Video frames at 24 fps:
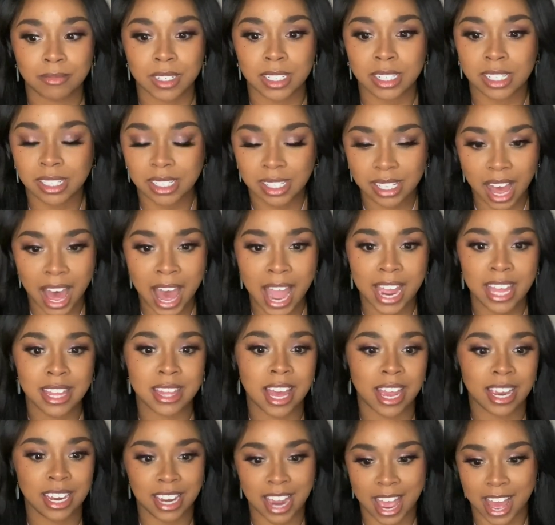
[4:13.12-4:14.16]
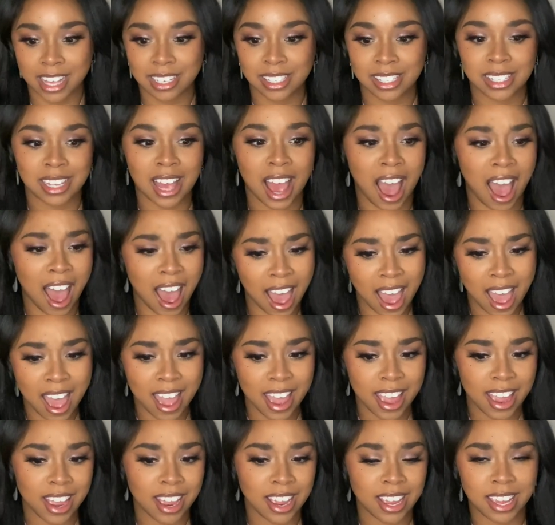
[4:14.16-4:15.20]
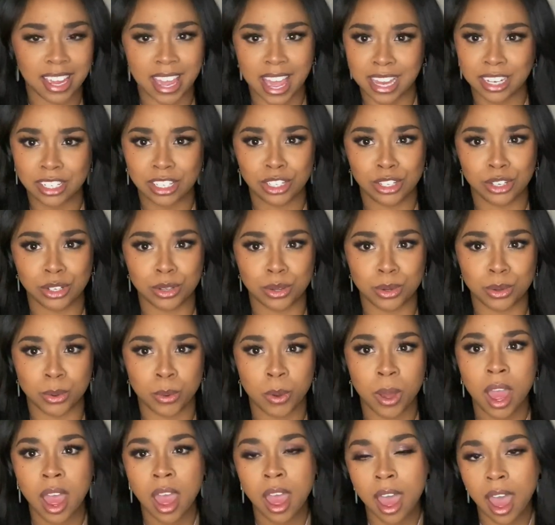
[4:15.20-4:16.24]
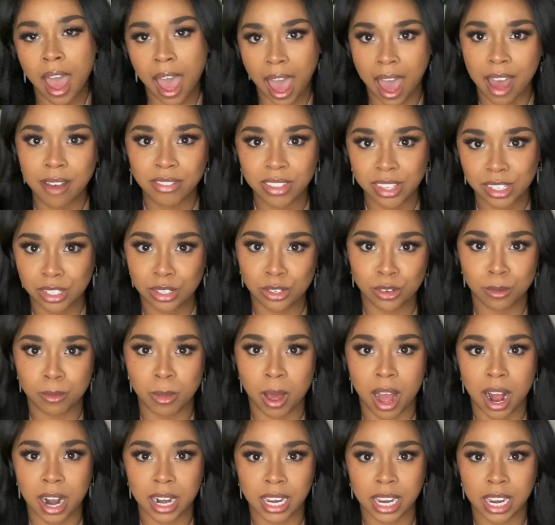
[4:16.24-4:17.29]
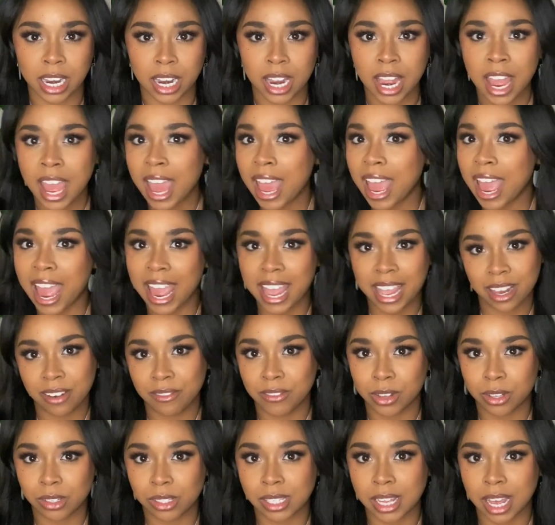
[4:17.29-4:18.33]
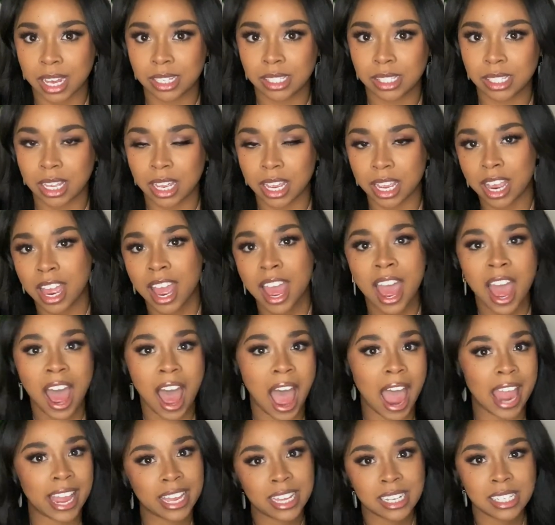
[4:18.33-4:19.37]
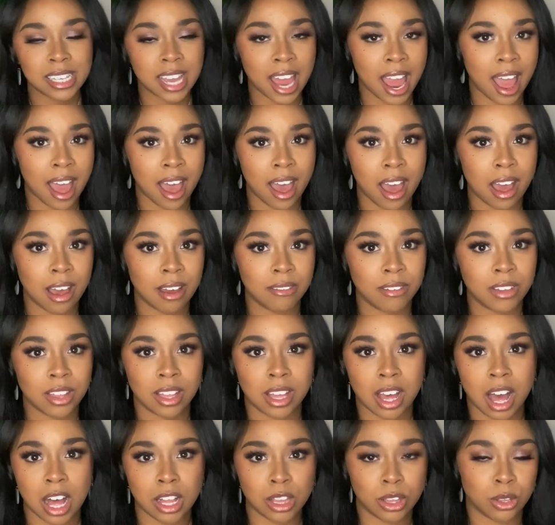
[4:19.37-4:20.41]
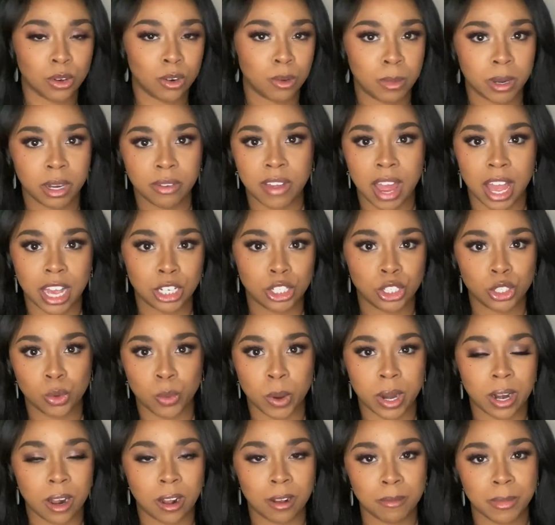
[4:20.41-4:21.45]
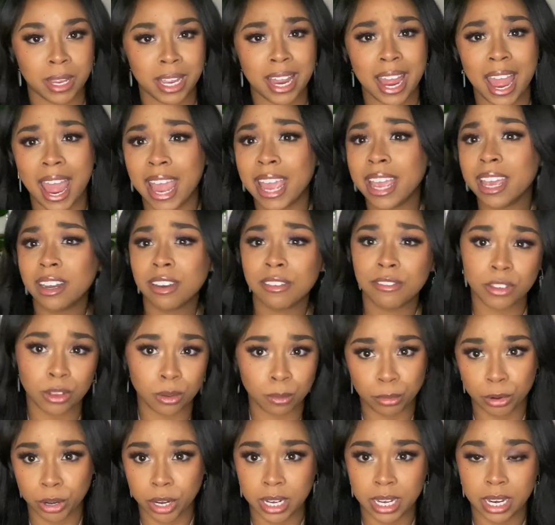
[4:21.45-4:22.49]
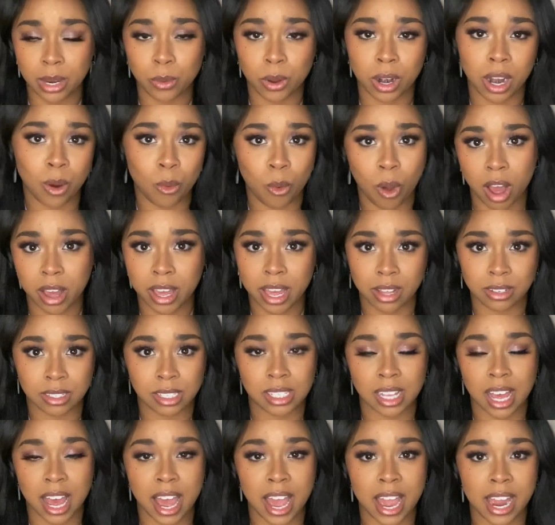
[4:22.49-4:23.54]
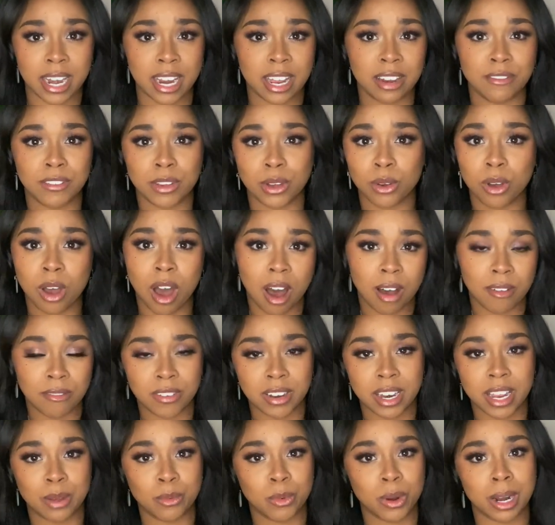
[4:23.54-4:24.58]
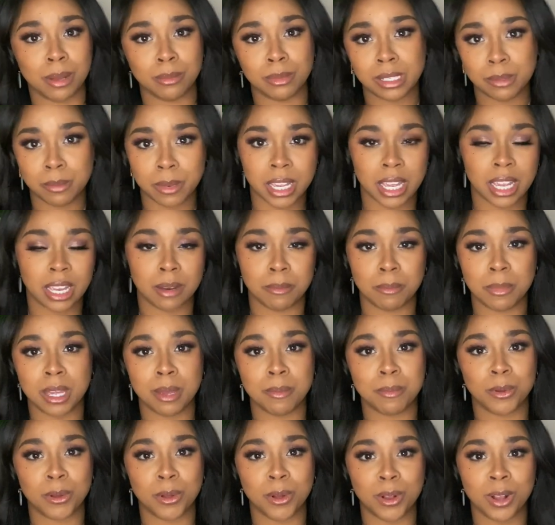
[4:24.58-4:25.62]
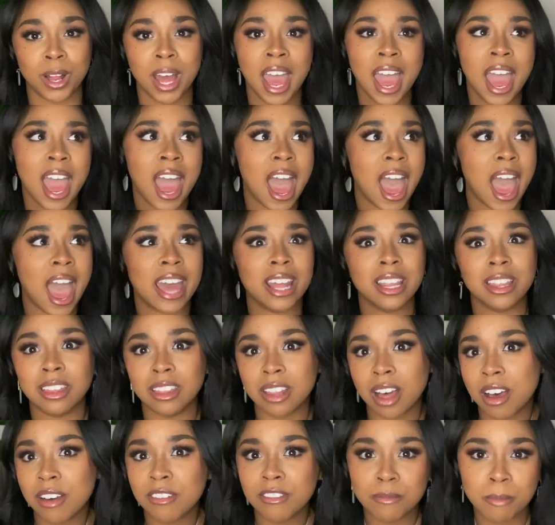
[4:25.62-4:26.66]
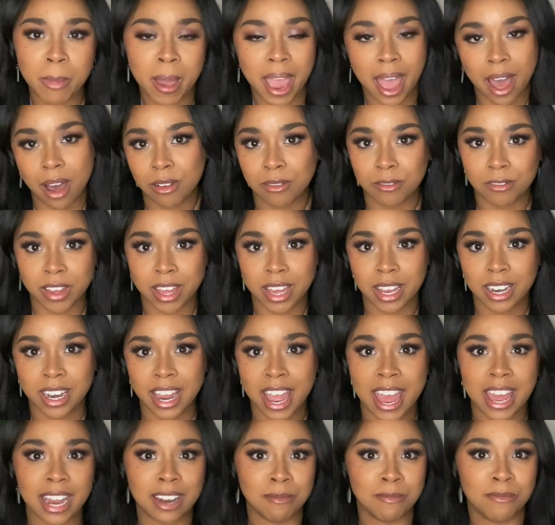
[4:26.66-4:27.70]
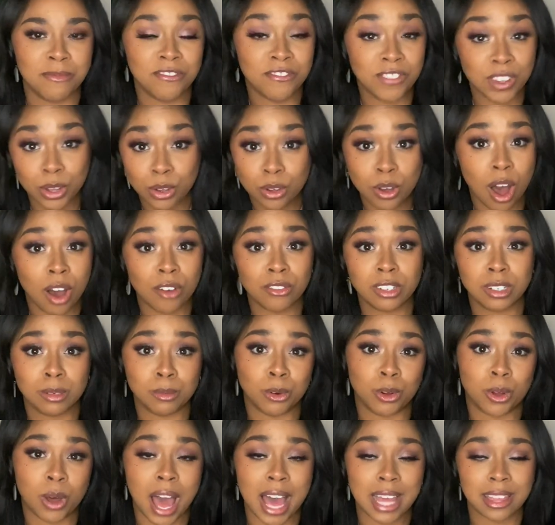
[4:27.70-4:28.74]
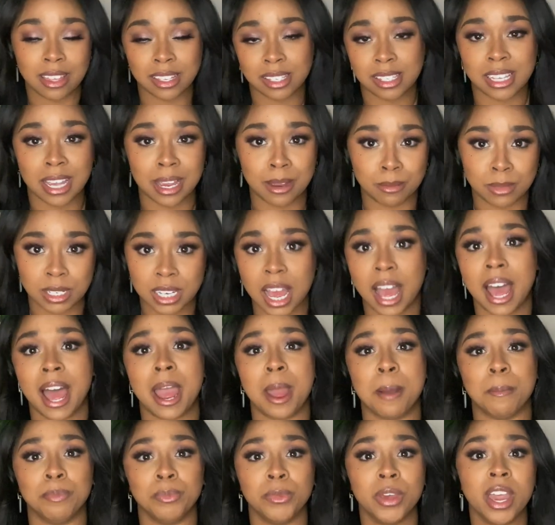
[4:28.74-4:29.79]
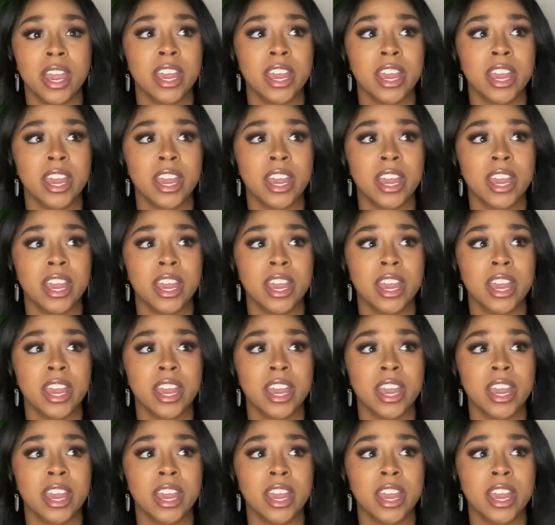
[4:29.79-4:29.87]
Decide that, yes, I get to have this new body and feel sexy. I get to have a little bit of extra weight on me and feel pretty when I walk outside and feel confident when I'm speaking to people and love my outfit and feel comfortable at the same time.